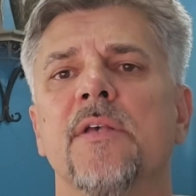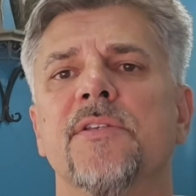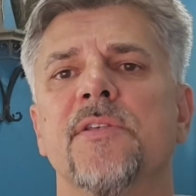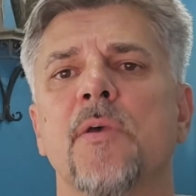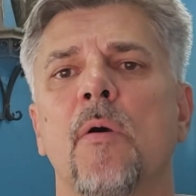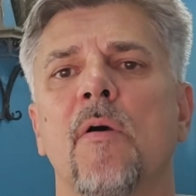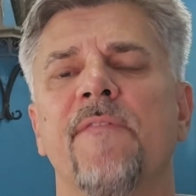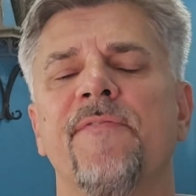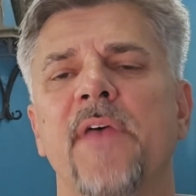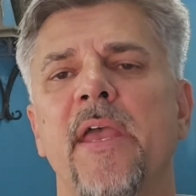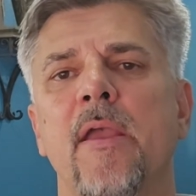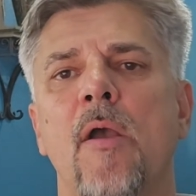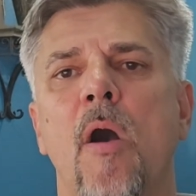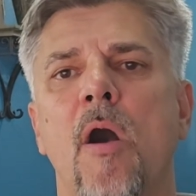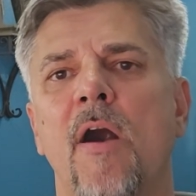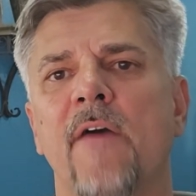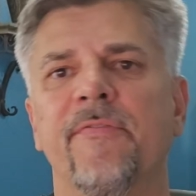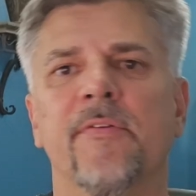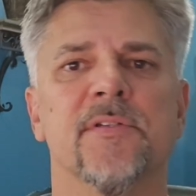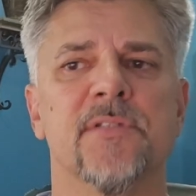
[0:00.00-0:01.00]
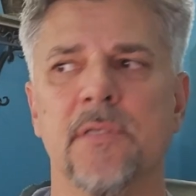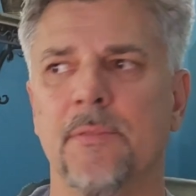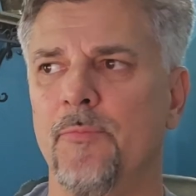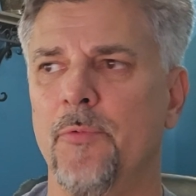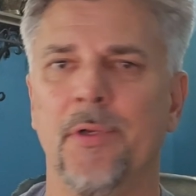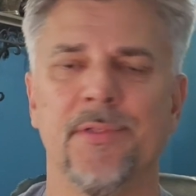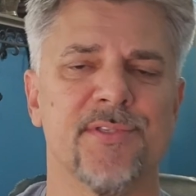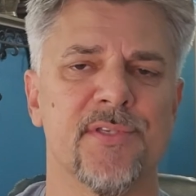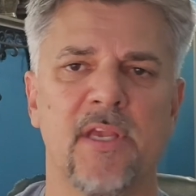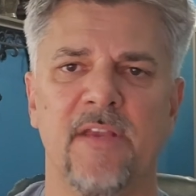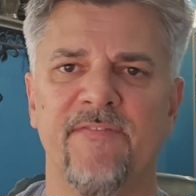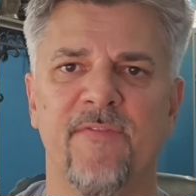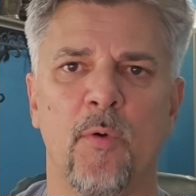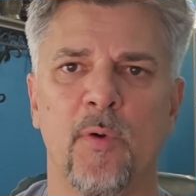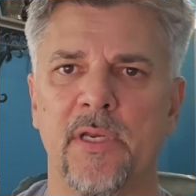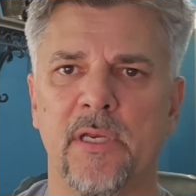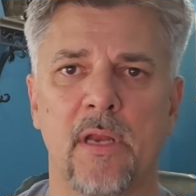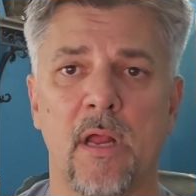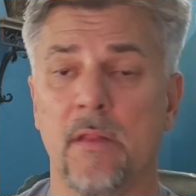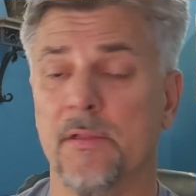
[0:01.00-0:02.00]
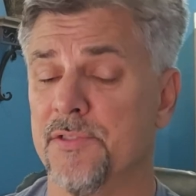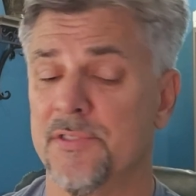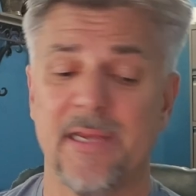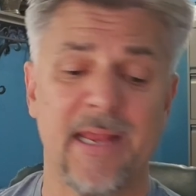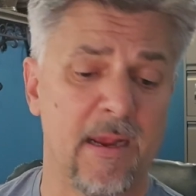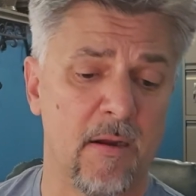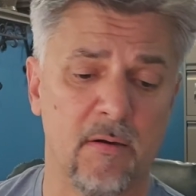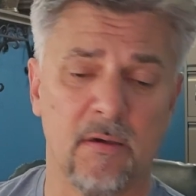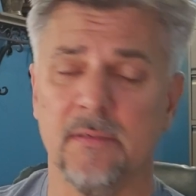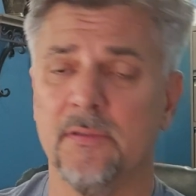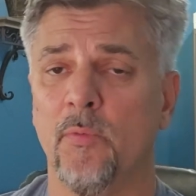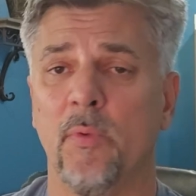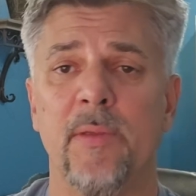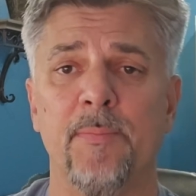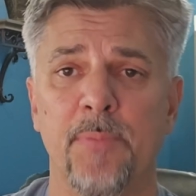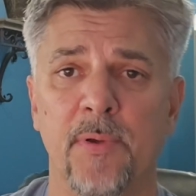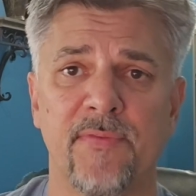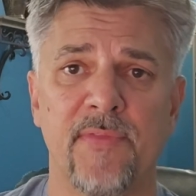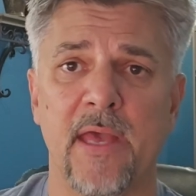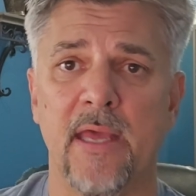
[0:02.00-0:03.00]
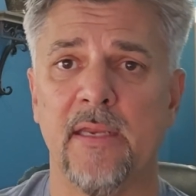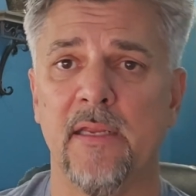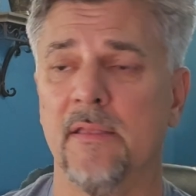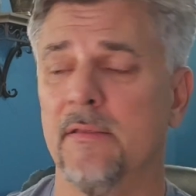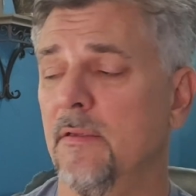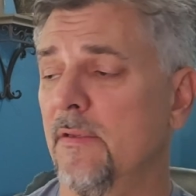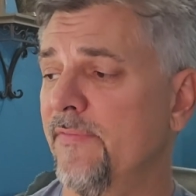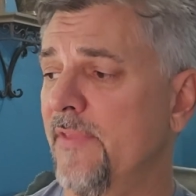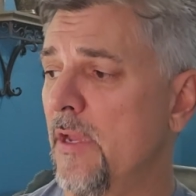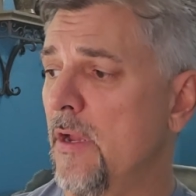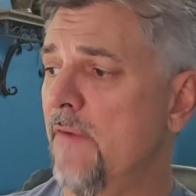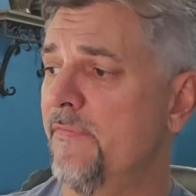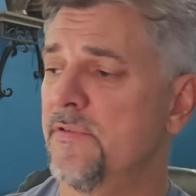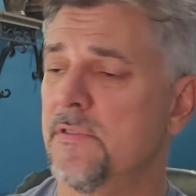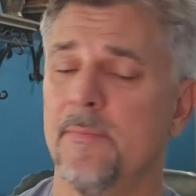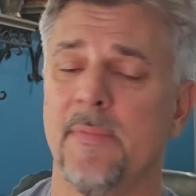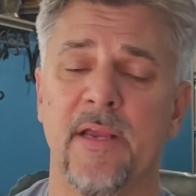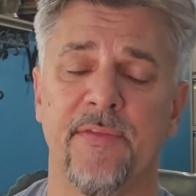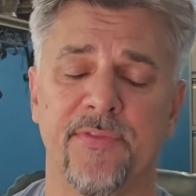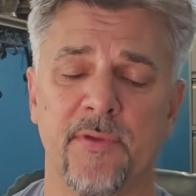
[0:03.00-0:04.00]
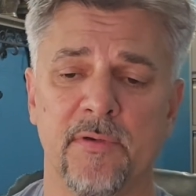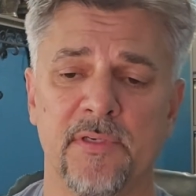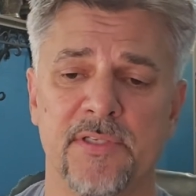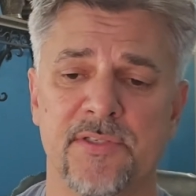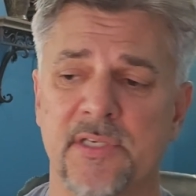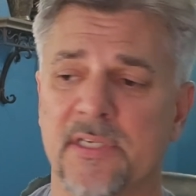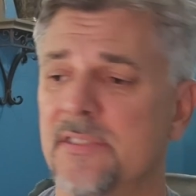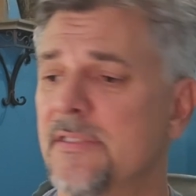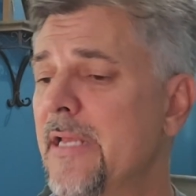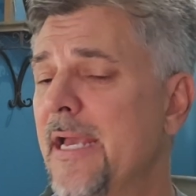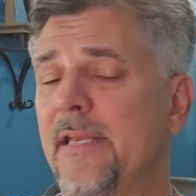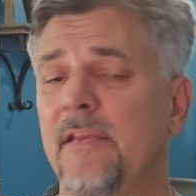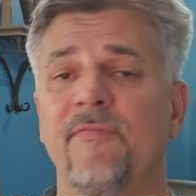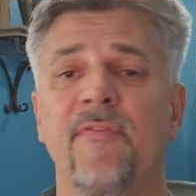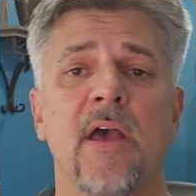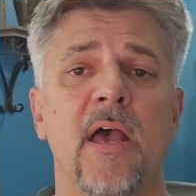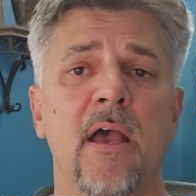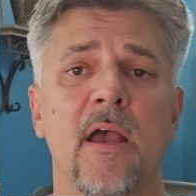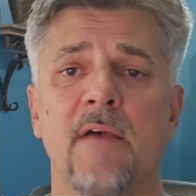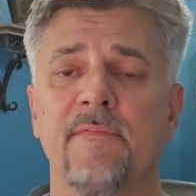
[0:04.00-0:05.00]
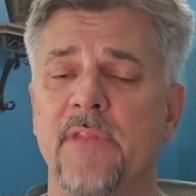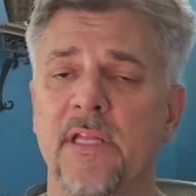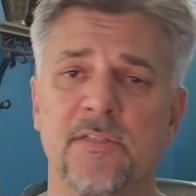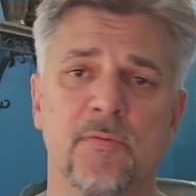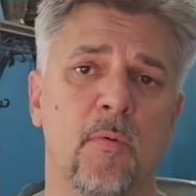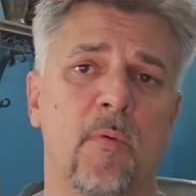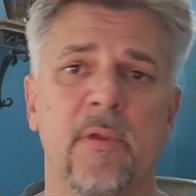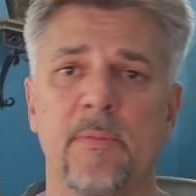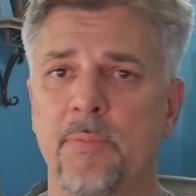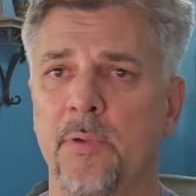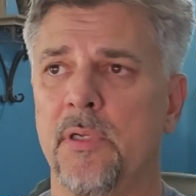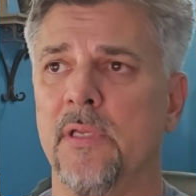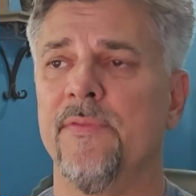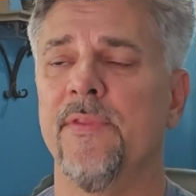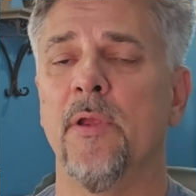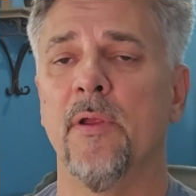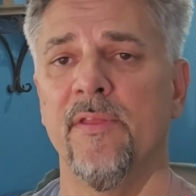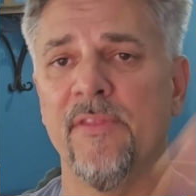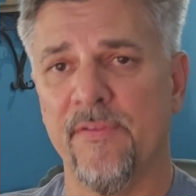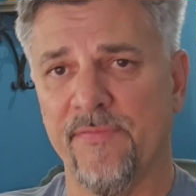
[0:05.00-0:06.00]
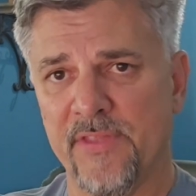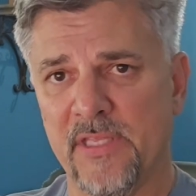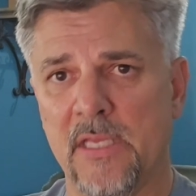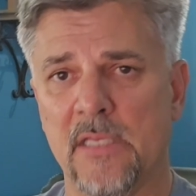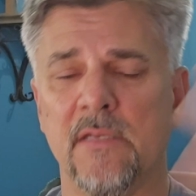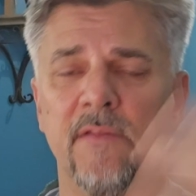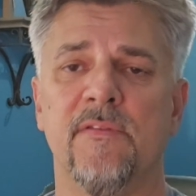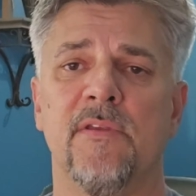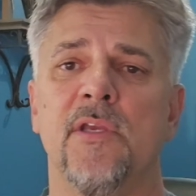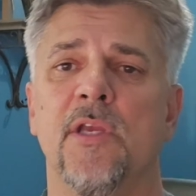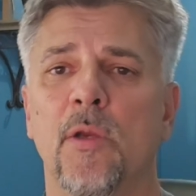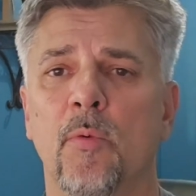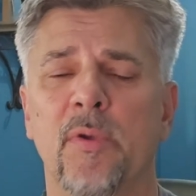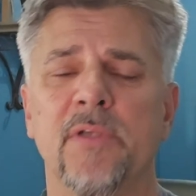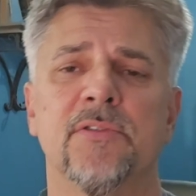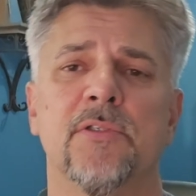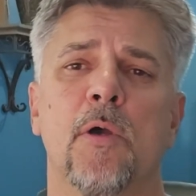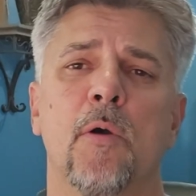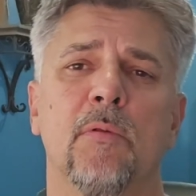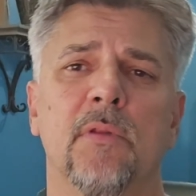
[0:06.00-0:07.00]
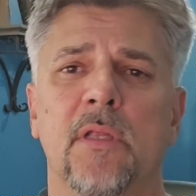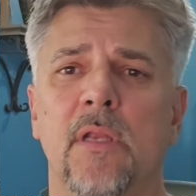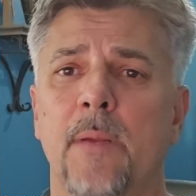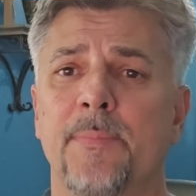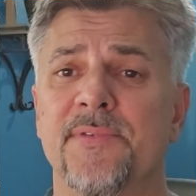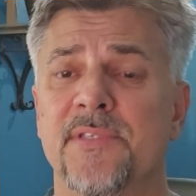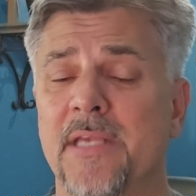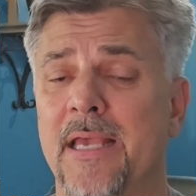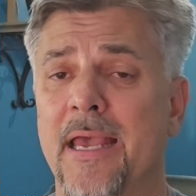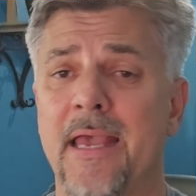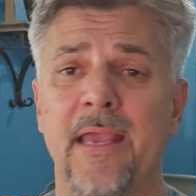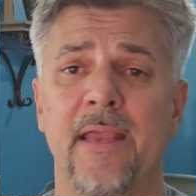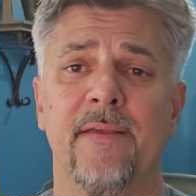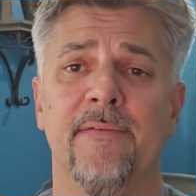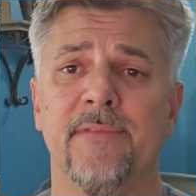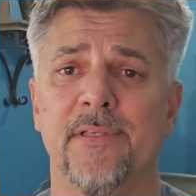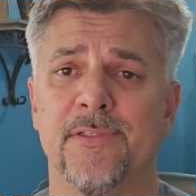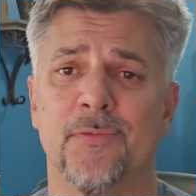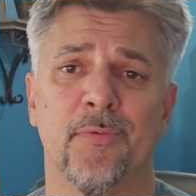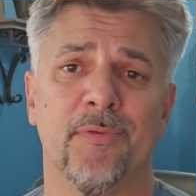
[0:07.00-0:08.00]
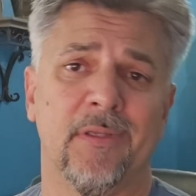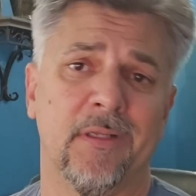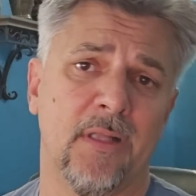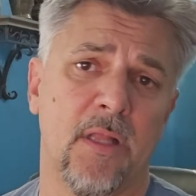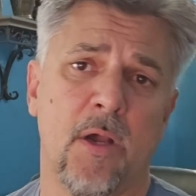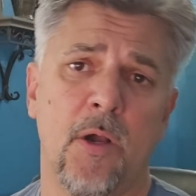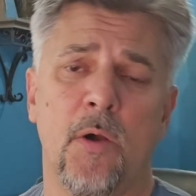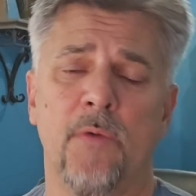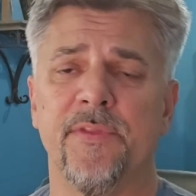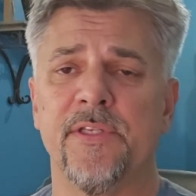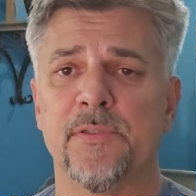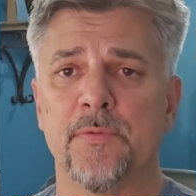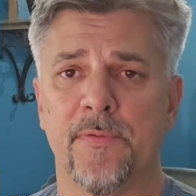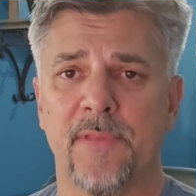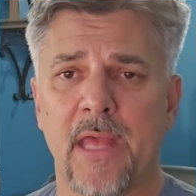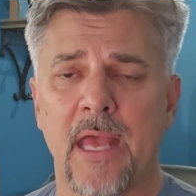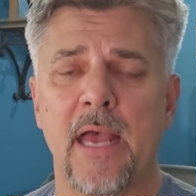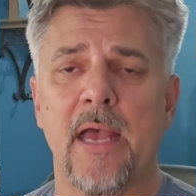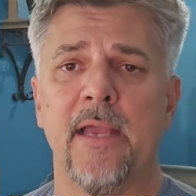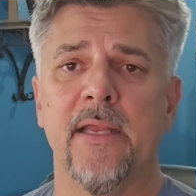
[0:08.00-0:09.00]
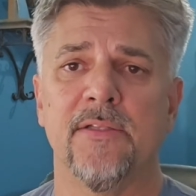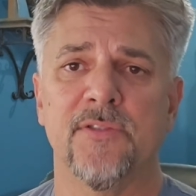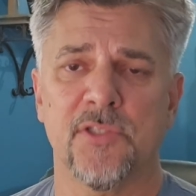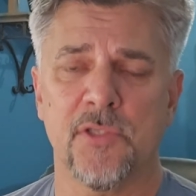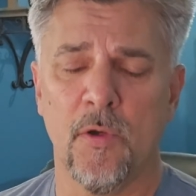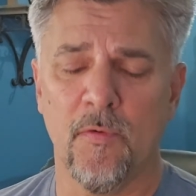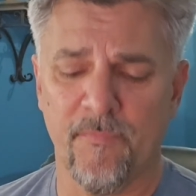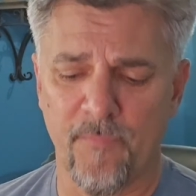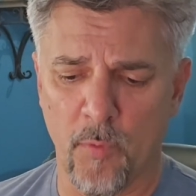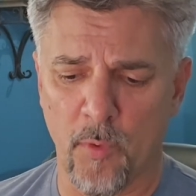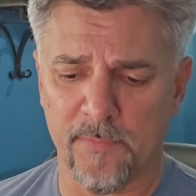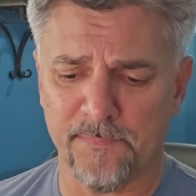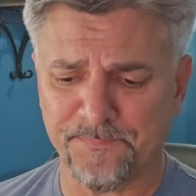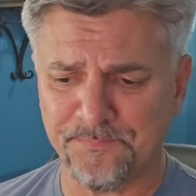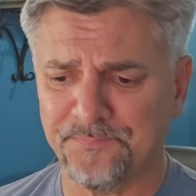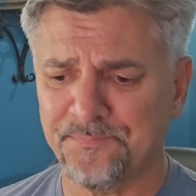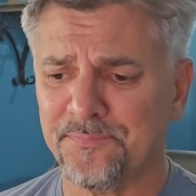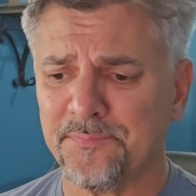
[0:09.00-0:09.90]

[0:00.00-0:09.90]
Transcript: So if they offer someone, say, $40 an hour, we put that in there. If they offer somebody $36.95, that's what we put in there. And at the end of the year, we total it up and say, hey, these were the low, these were the high, and so forth.